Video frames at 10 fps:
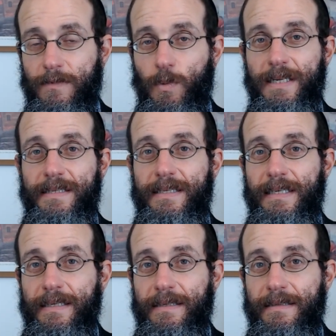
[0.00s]
What is
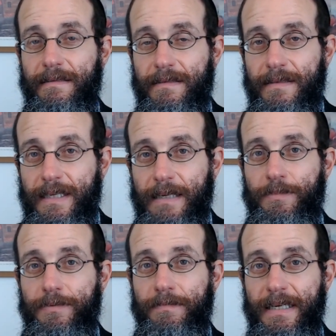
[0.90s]
the
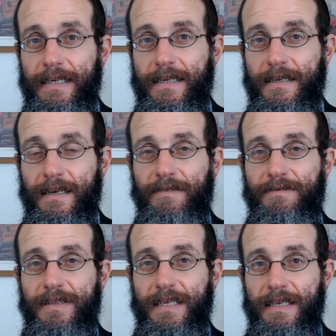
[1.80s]
deep meaning
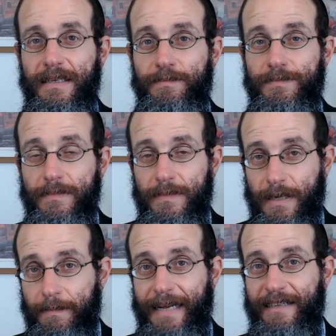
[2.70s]
of the
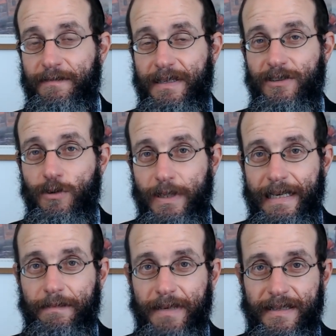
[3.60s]
commandment to
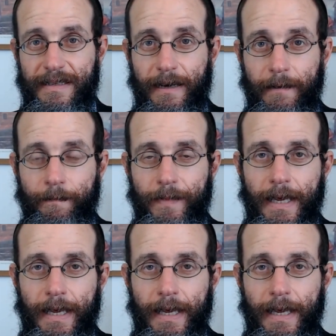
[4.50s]
eat a matzah?